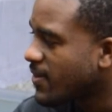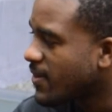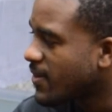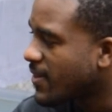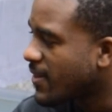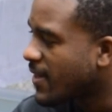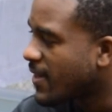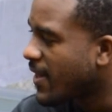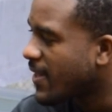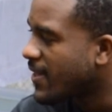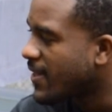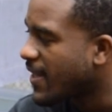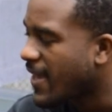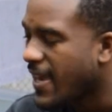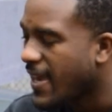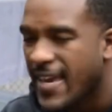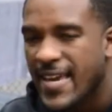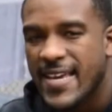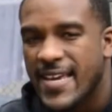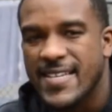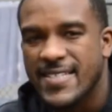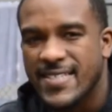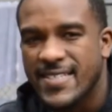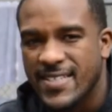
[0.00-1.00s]
get
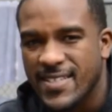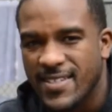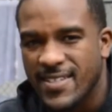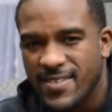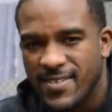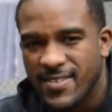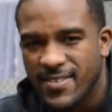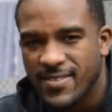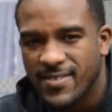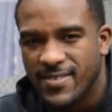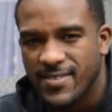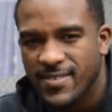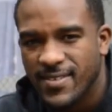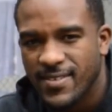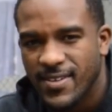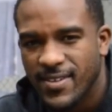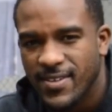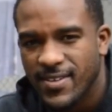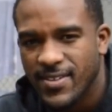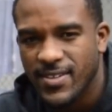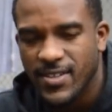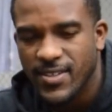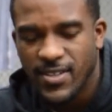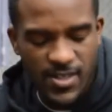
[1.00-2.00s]
hazy
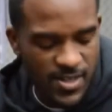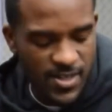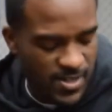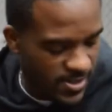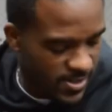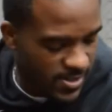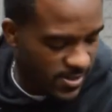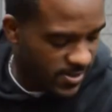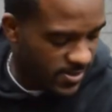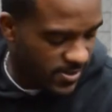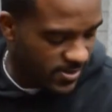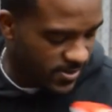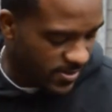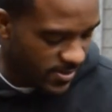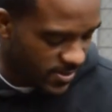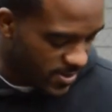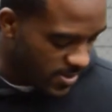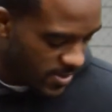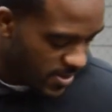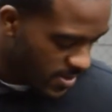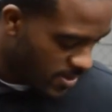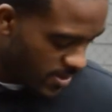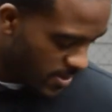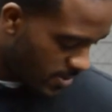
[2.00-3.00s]
on the car.
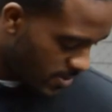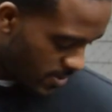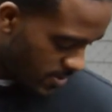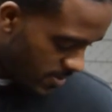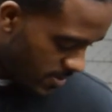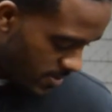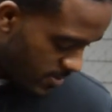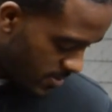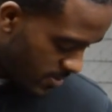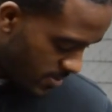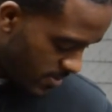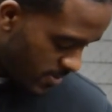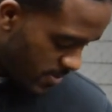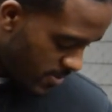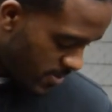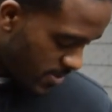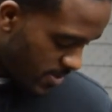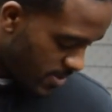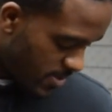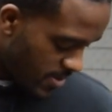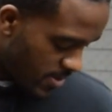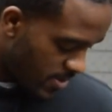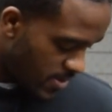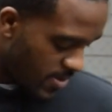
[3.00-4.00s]
Yeah.
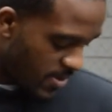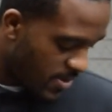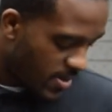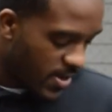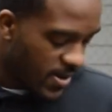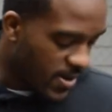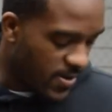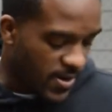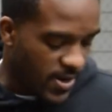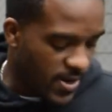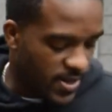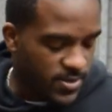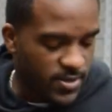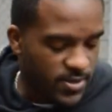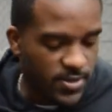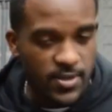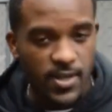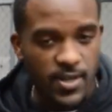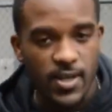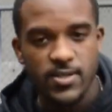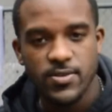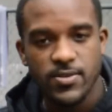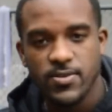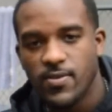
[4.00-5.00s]
Alright, so thanks for